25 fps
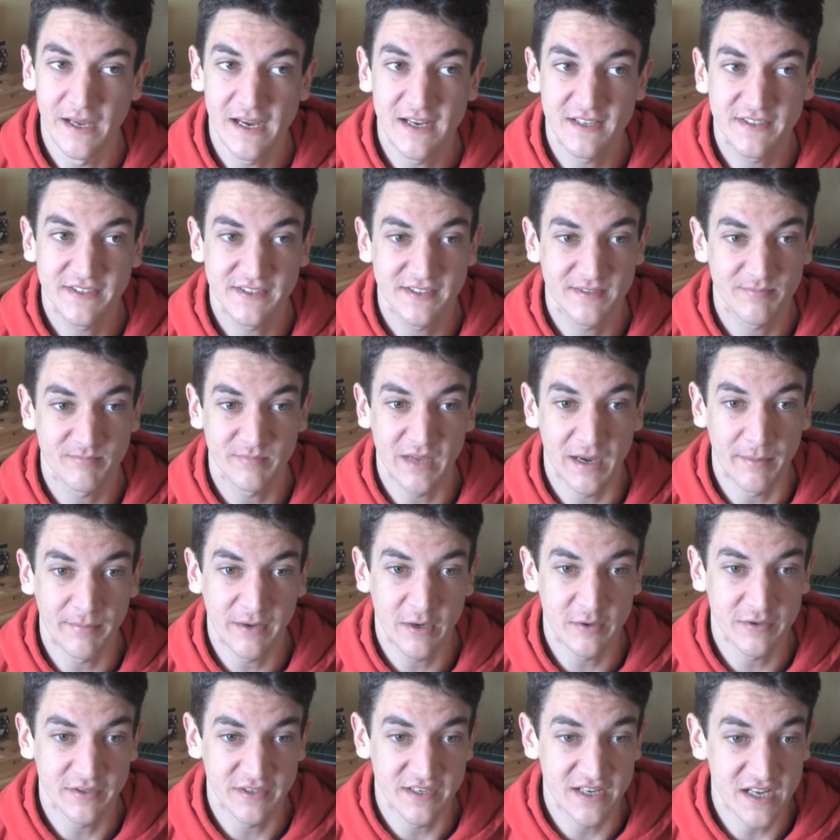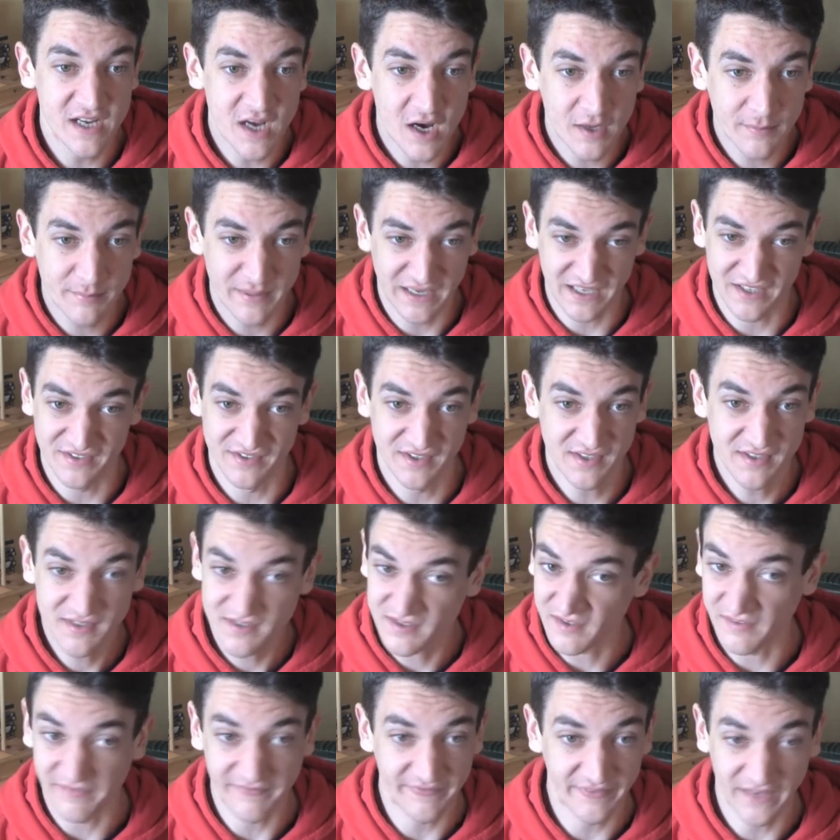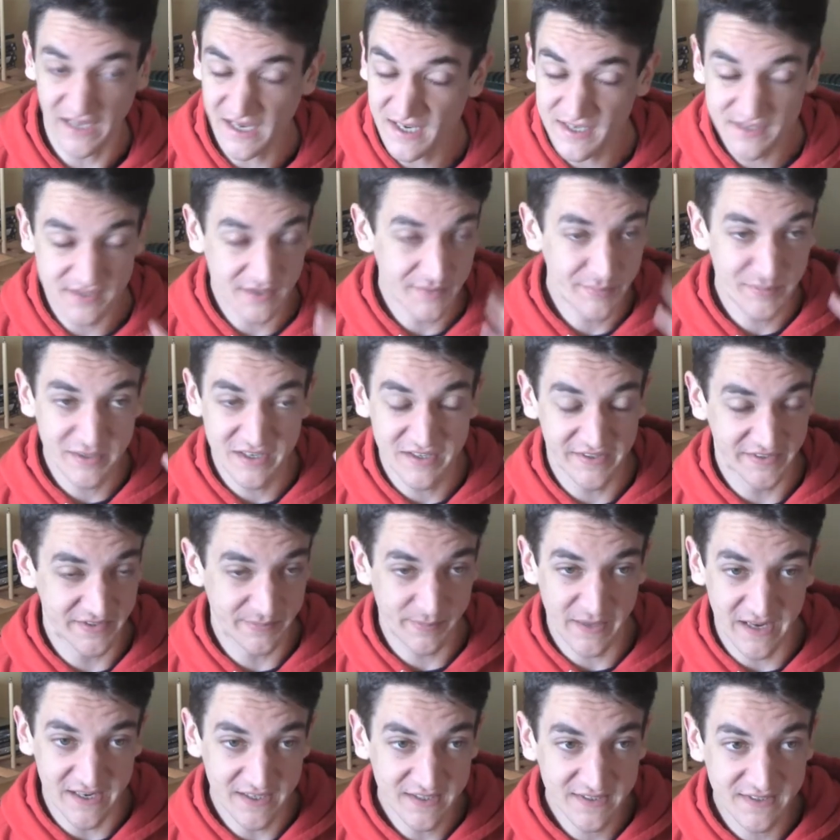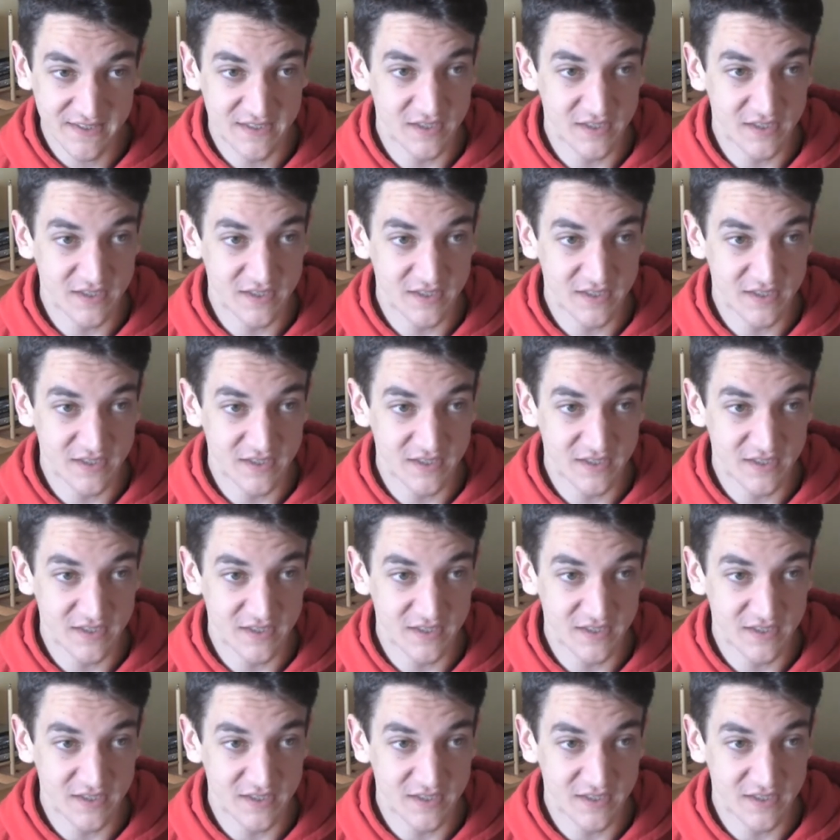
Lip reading: It's about a neon Pegasus that flies up into space,